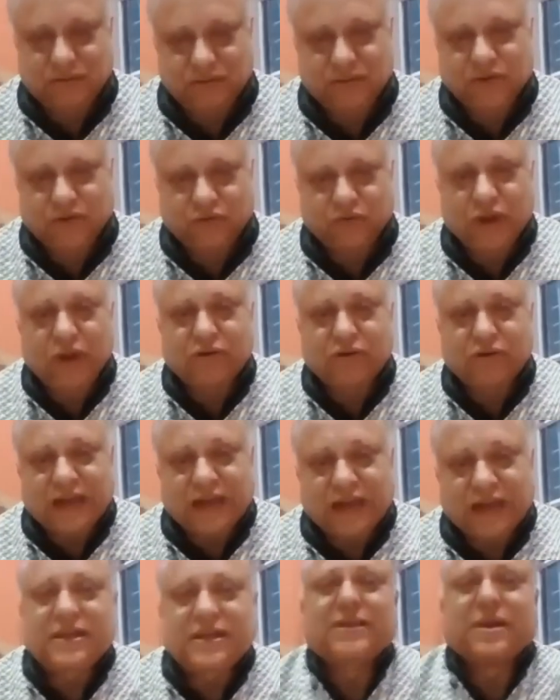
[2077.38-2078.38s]
We have to
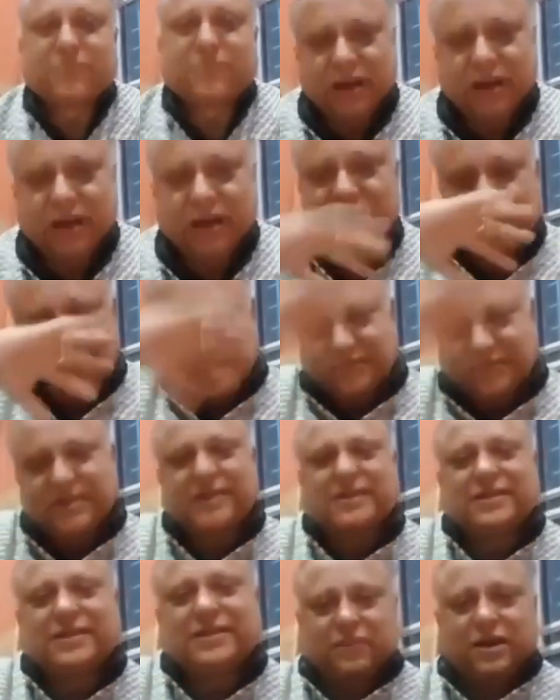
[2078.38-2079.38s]
transcend the mind. Go
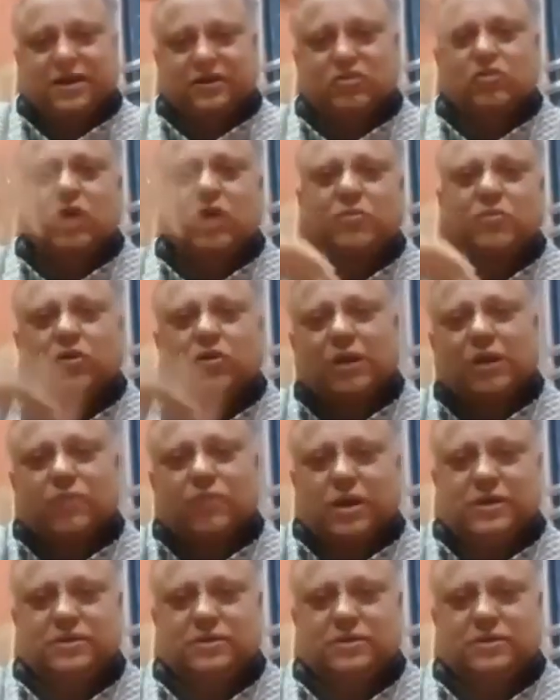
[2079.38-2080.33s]
above the mind.